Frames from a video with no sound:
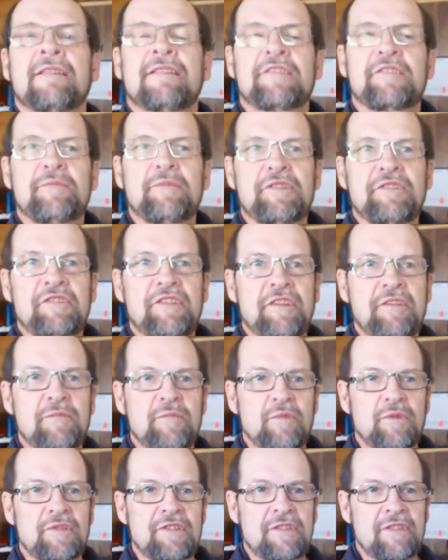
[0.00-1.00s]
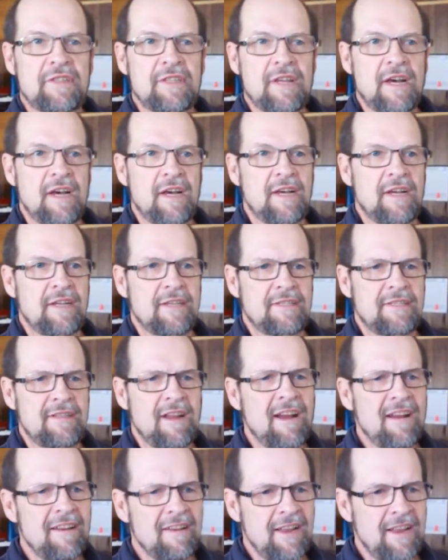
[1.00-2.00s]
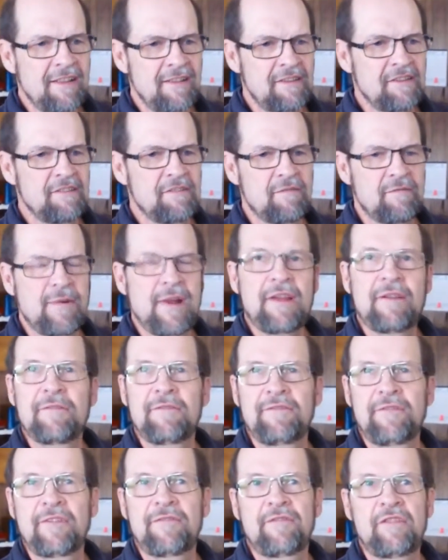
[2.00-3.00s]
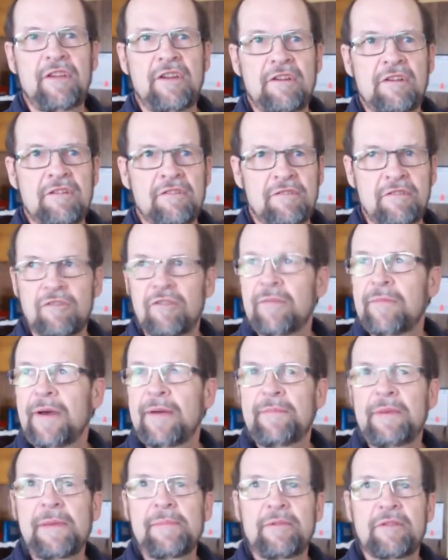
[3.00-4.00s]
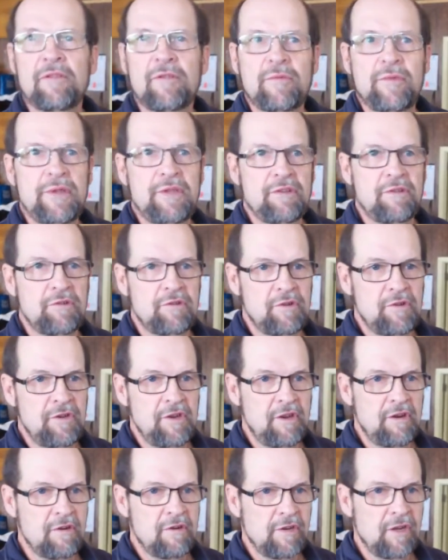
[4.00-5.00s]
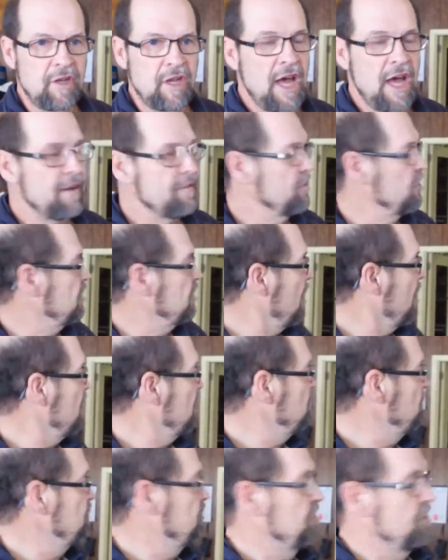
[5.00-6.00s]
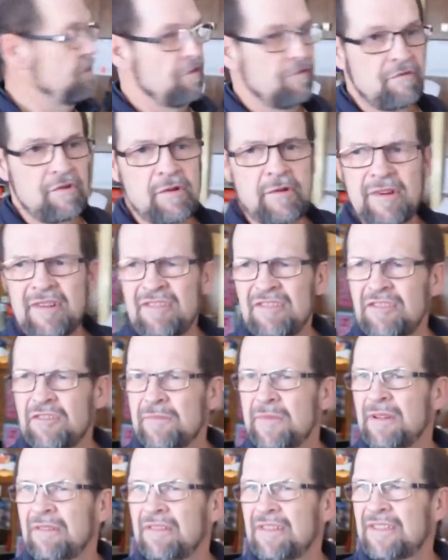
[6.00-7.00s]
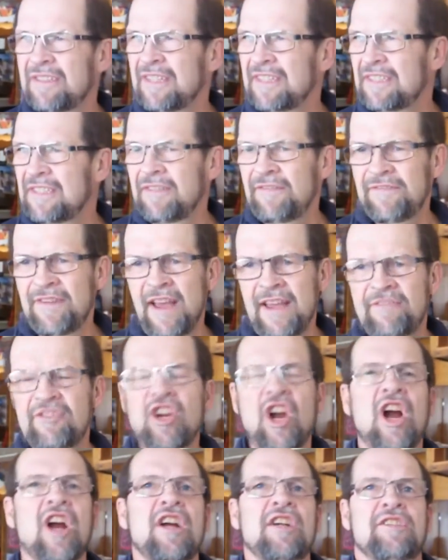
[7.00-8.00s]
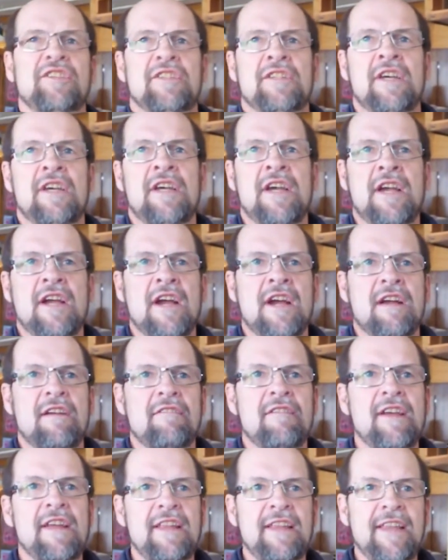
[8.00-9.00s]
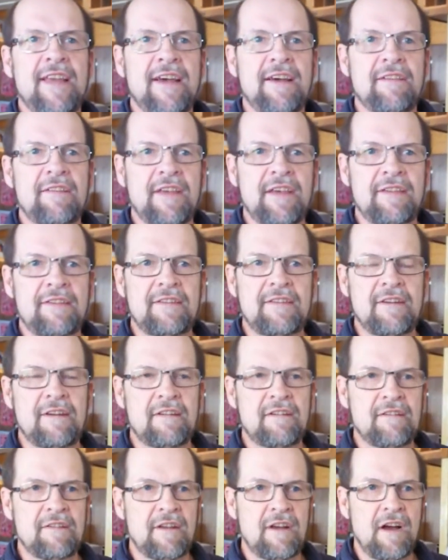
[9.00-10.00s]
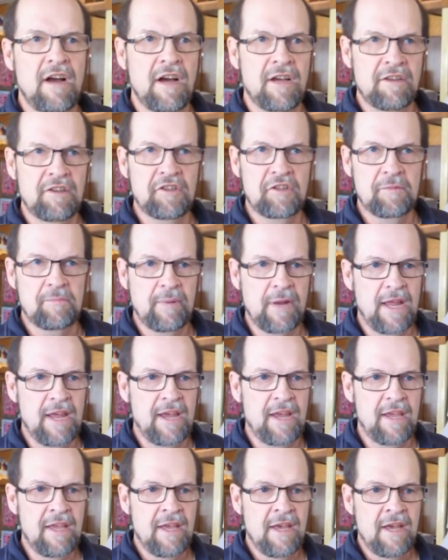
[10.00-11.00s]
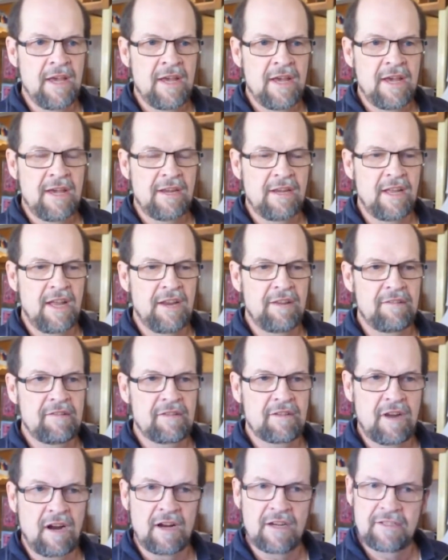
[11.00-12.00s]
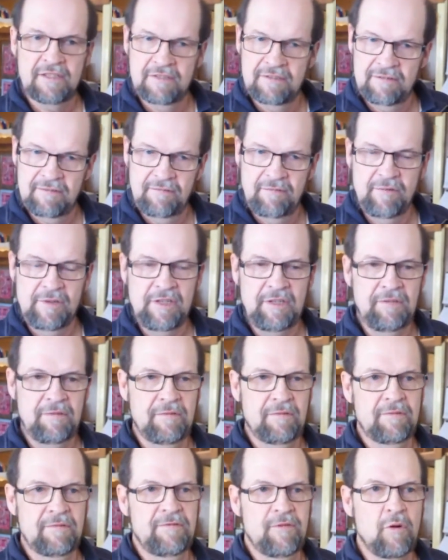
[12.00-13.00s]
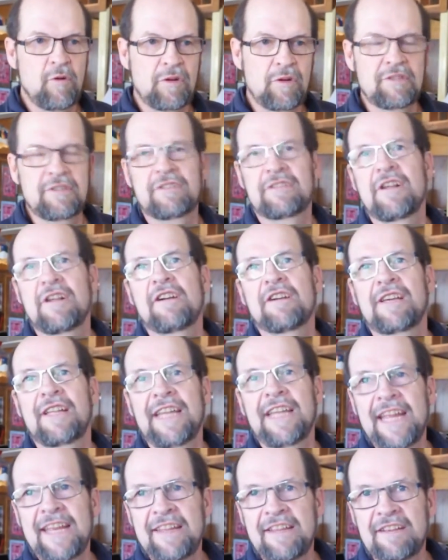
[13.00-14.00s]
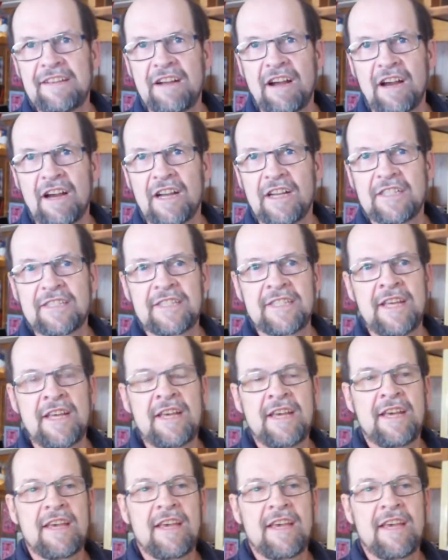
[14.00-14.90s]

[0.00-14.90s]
This museum was started just around 50 years ago by people that were interested in here, and a lot of the cars you see through here, and there's about 65 cars right now that are on display. And a lot of these cars really focuses on Canadian cars,